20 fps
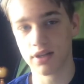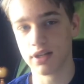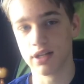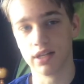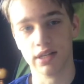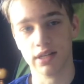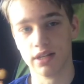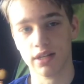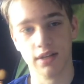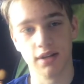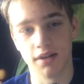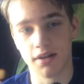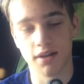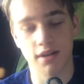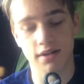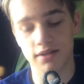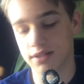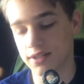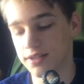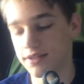It, it,
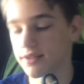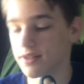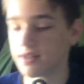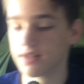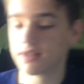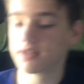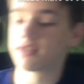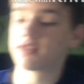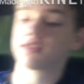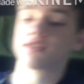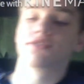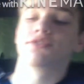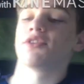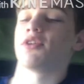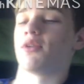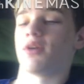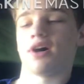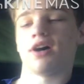it it's so